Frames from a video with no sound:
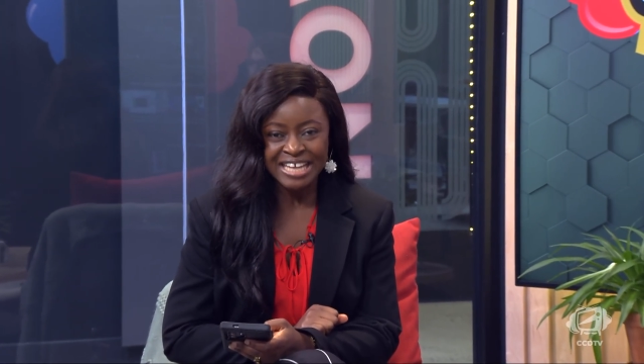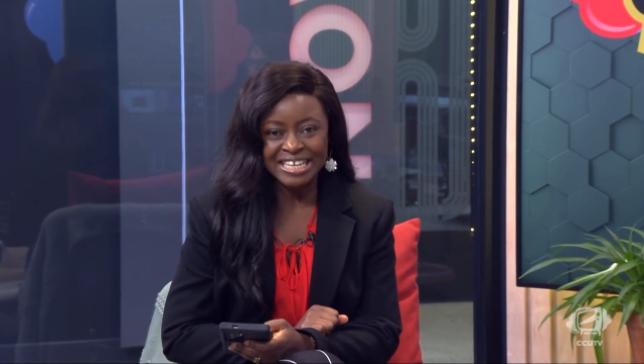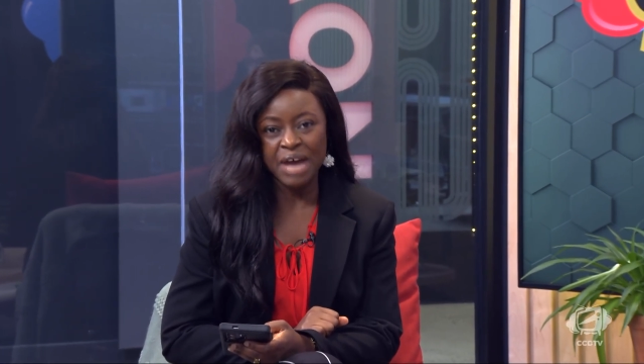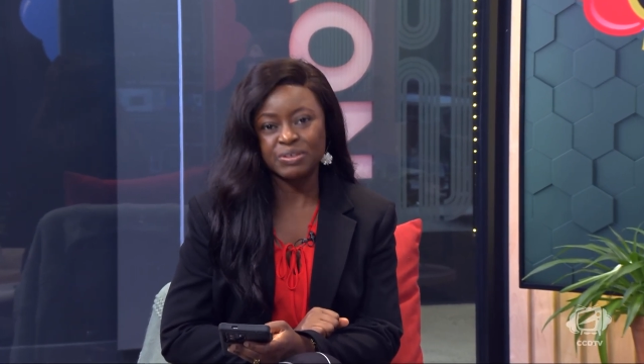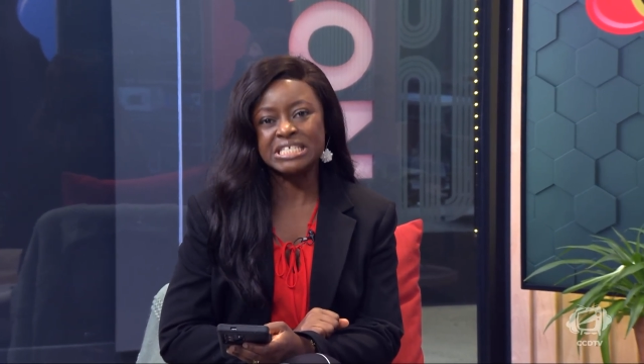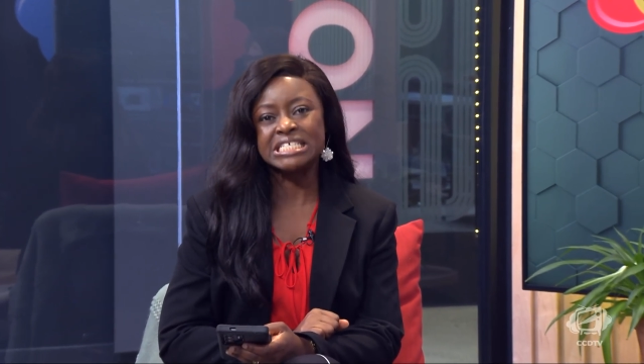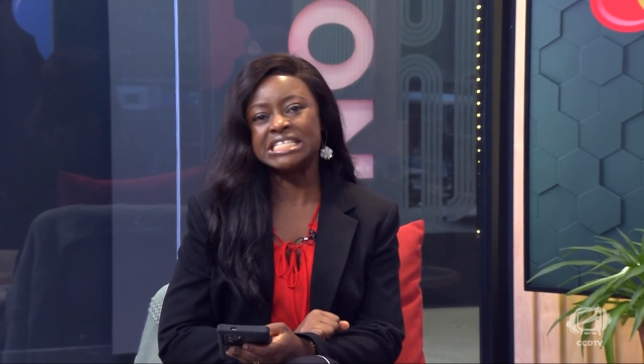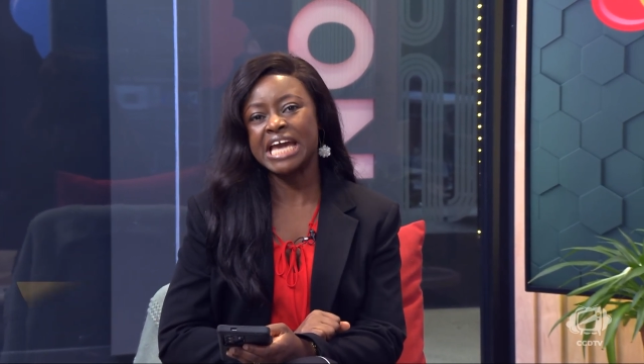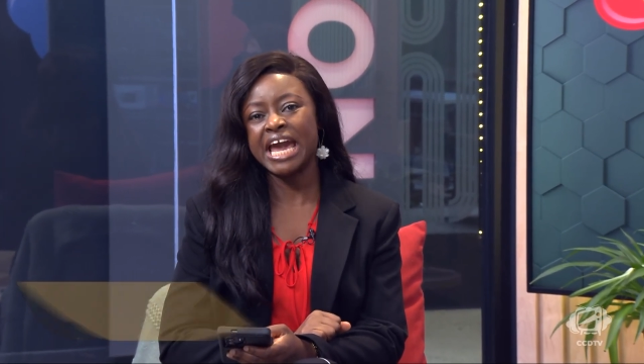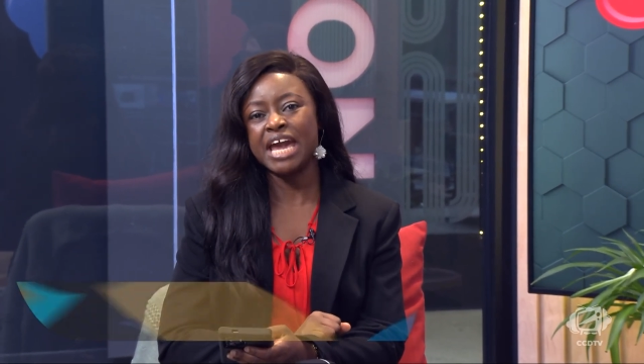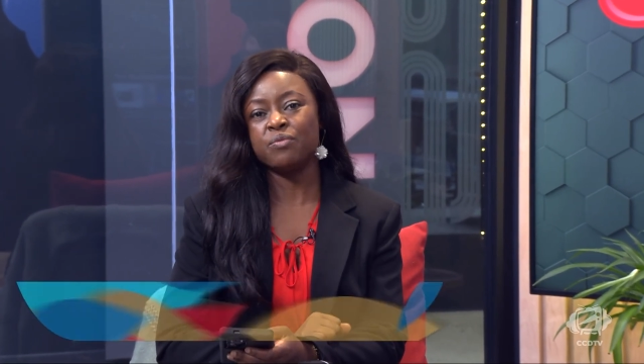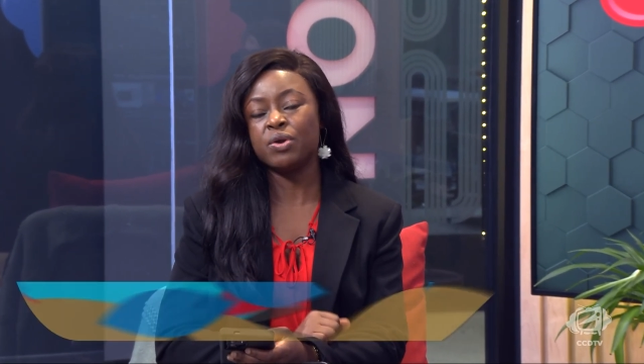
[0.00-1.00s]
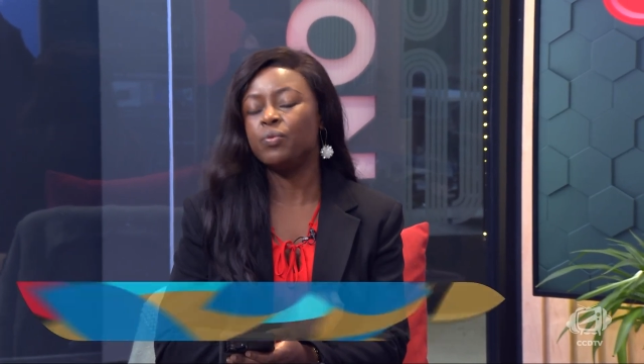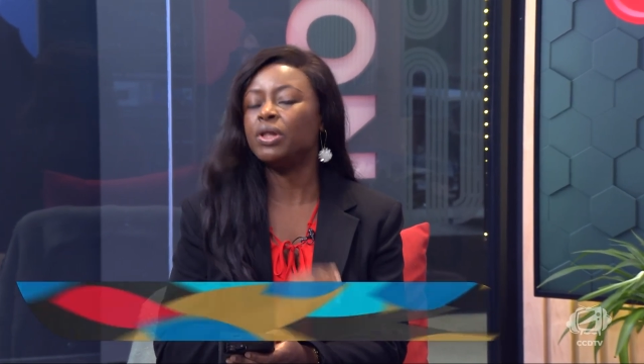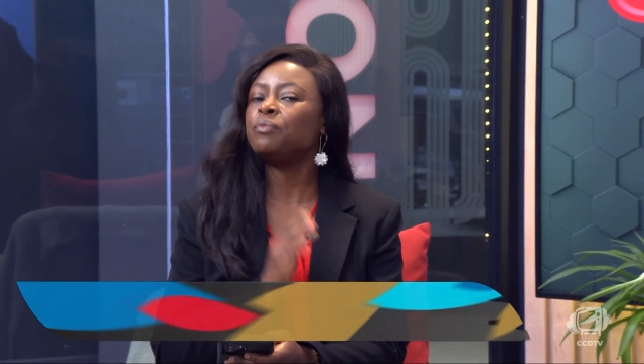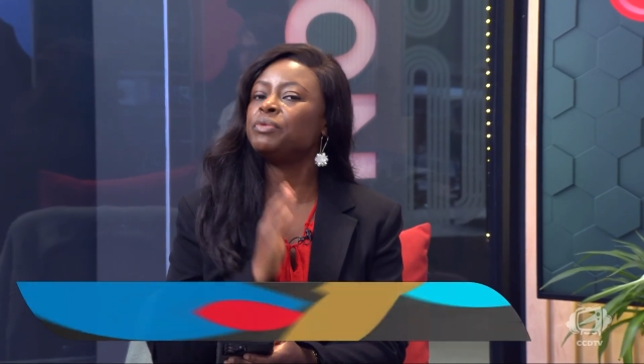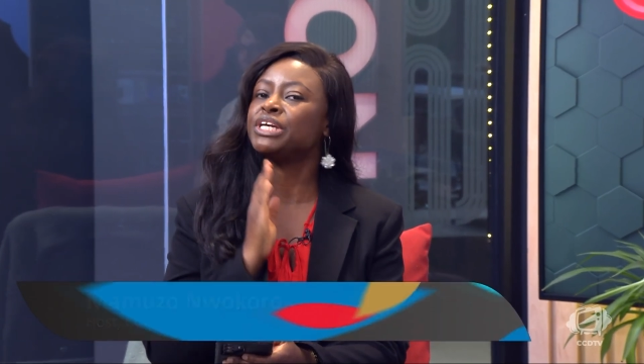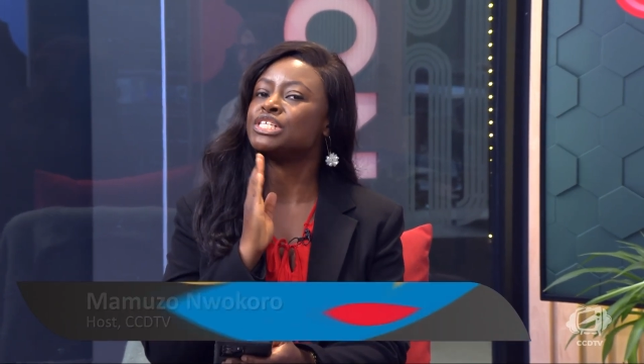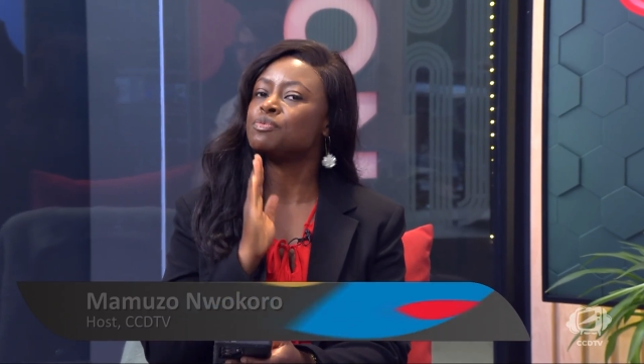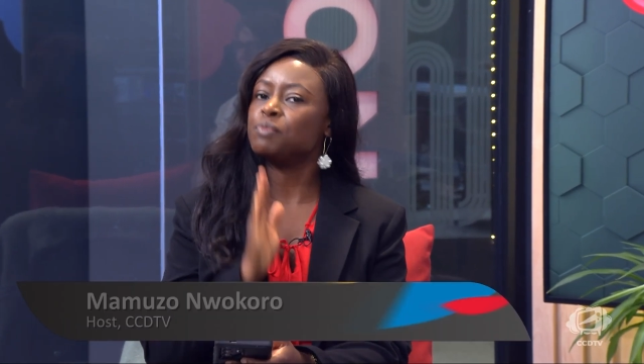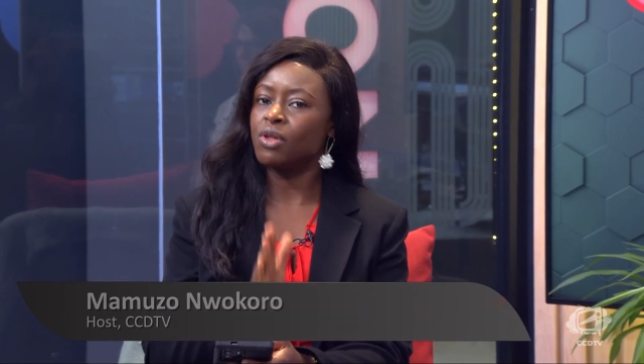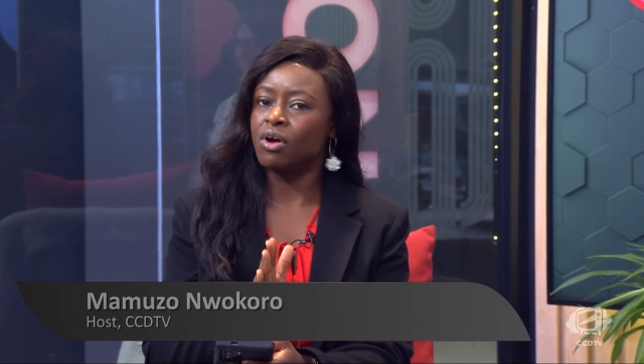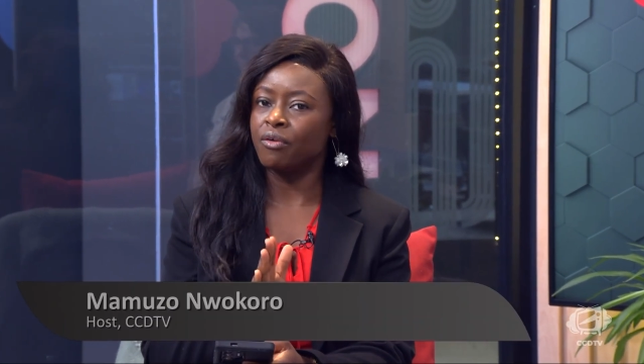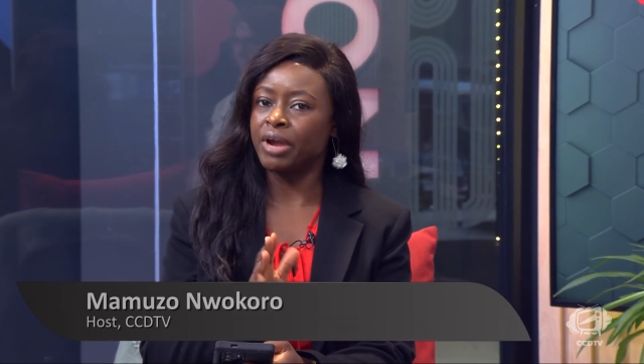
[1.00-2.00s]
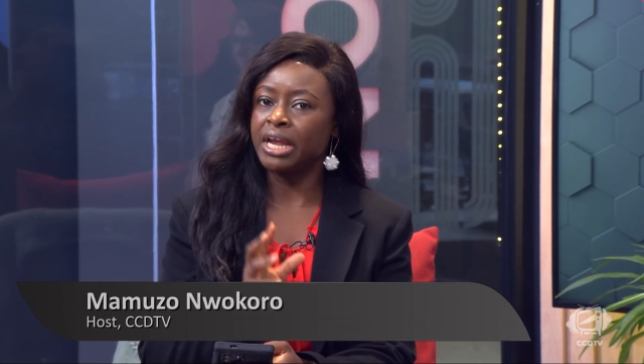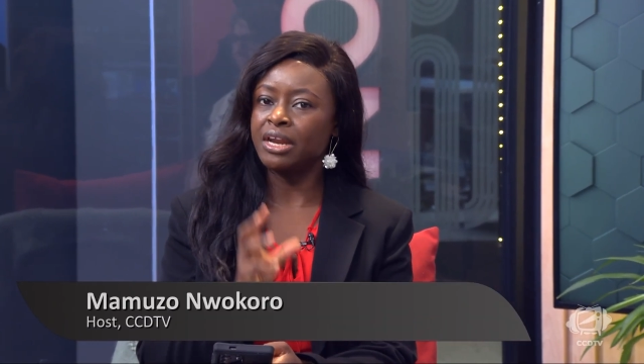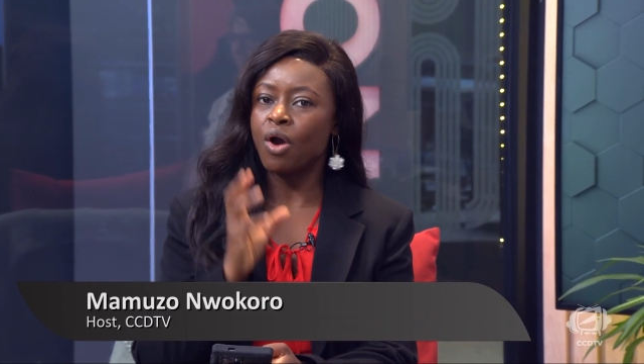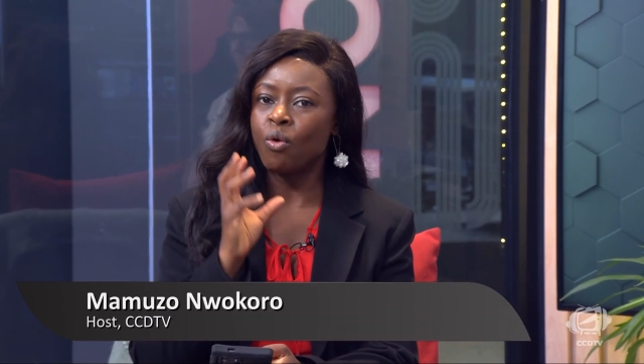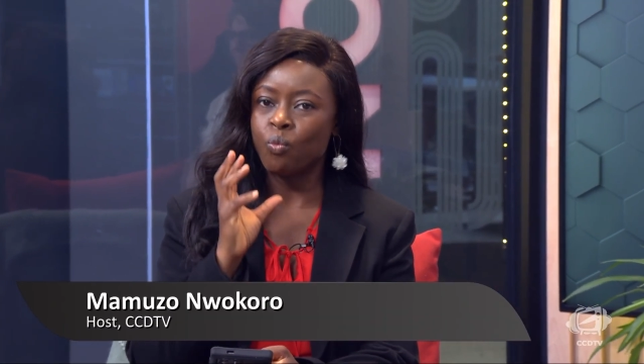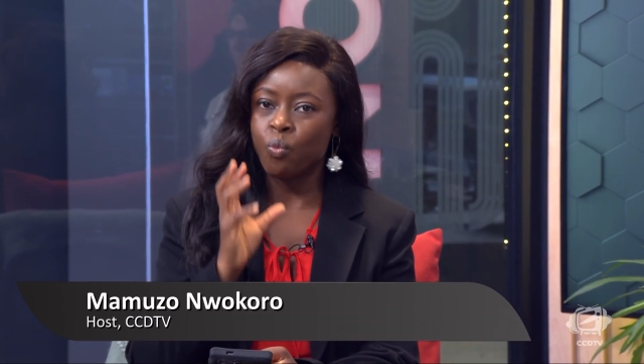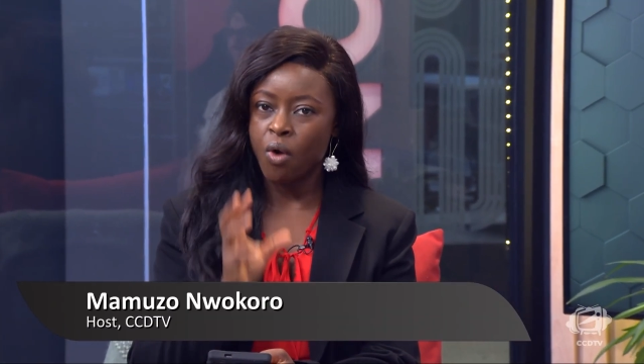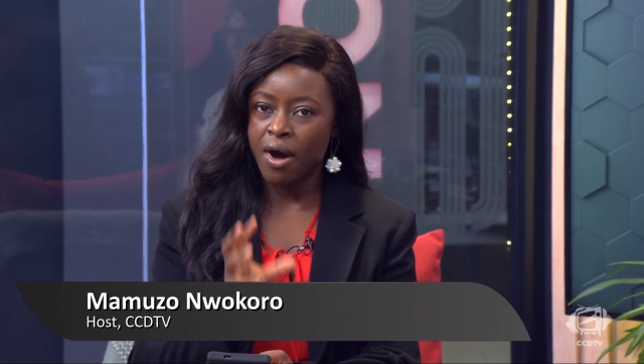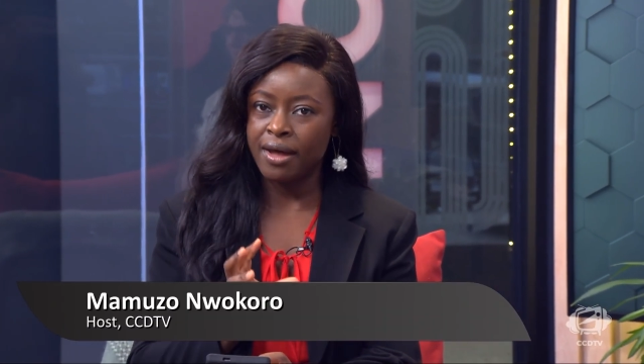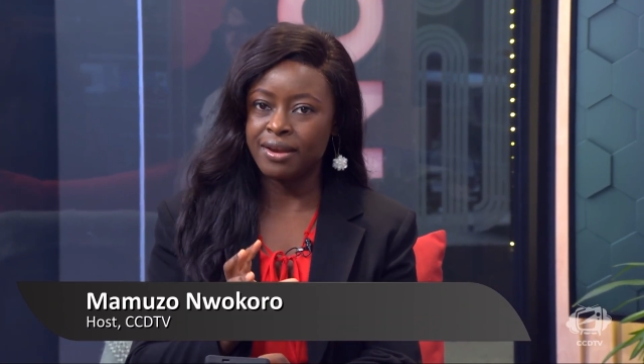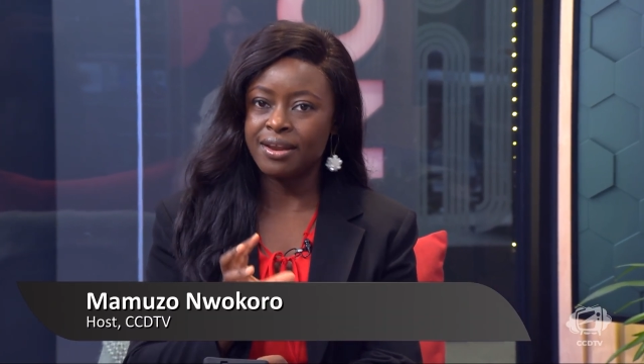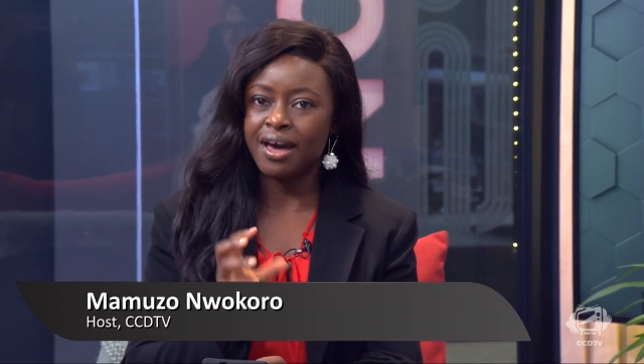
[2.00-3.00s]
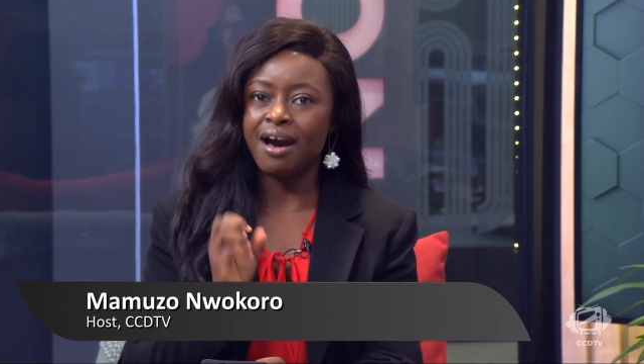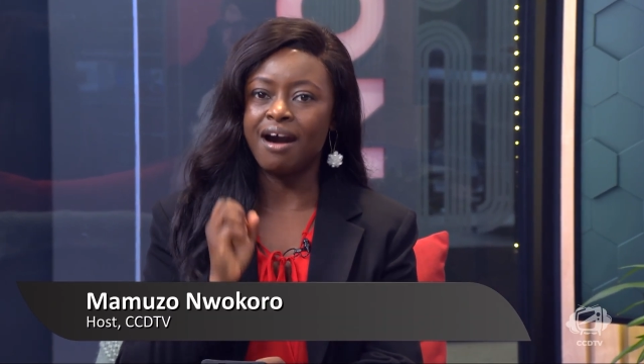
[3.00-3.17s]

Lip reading: Now, today we will be exploring one